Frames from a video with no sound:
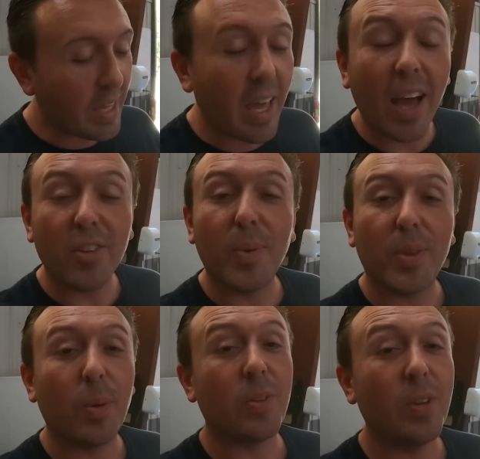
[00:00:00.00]
yes, but
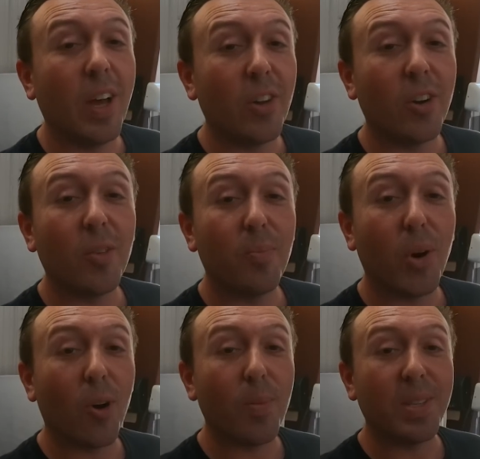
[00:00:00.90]
there was another
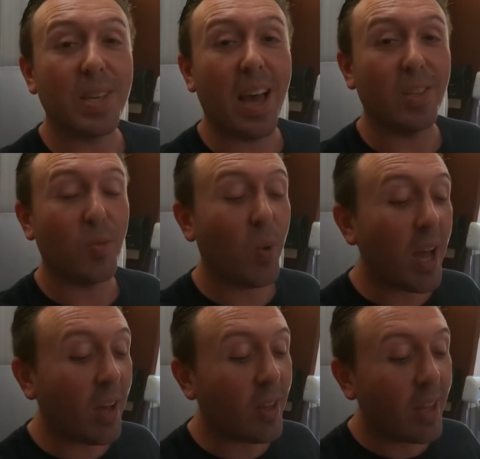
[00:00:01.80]
purpose as
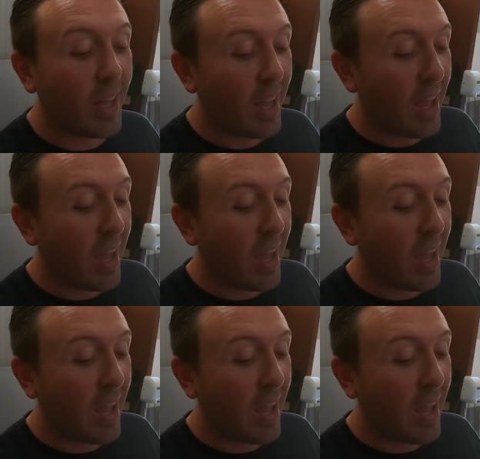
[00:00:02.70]
well.